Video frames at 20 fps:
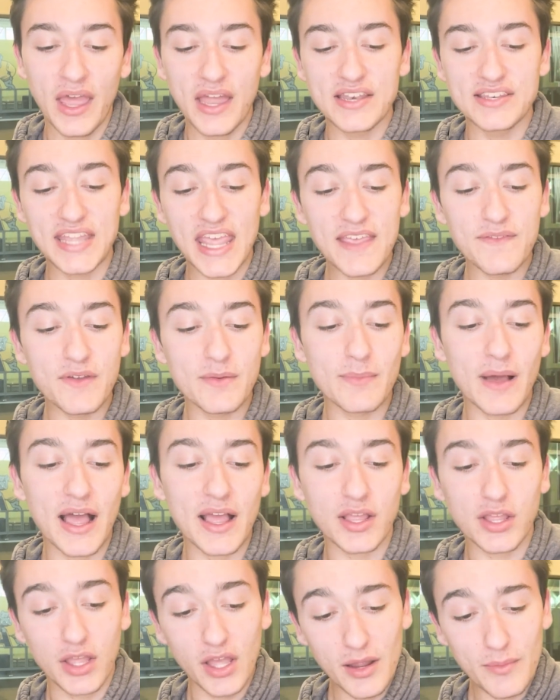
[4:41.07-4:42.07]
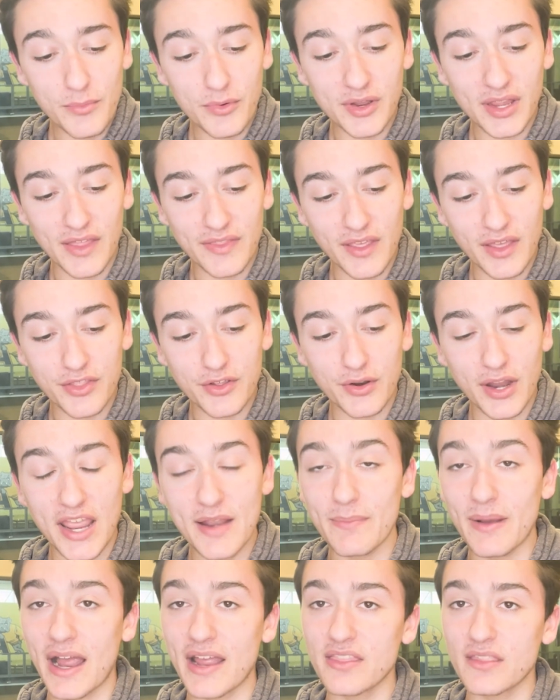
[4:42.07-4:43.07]
David Montgomery, on the other hand,
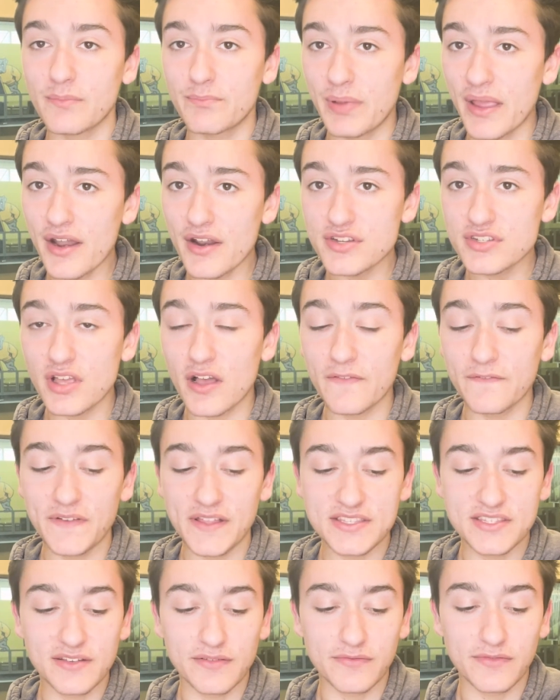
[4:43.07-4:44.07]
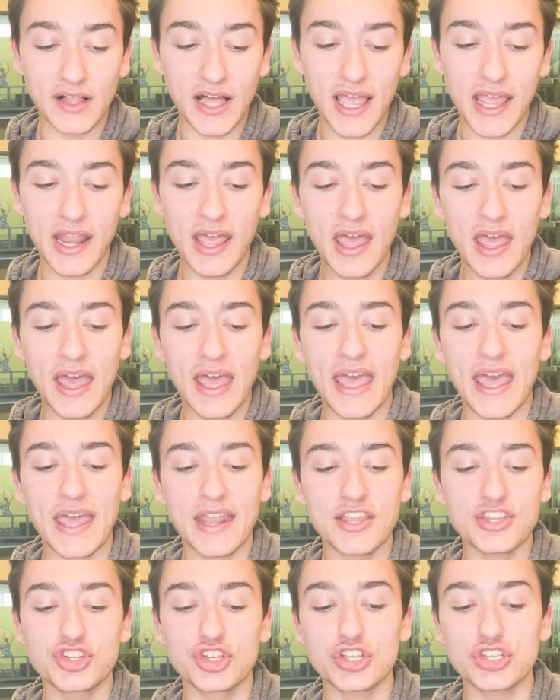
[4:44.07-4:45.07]
behind the Bears offensive line,
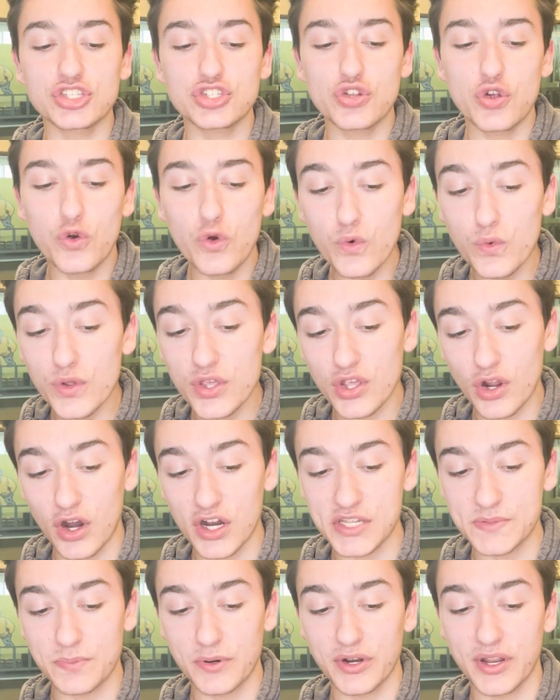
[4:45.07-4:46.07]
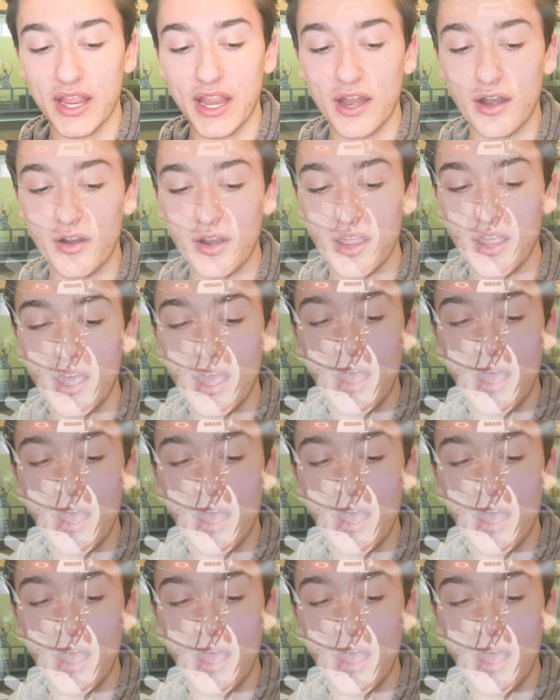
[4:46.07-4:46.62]
had just two yards per carry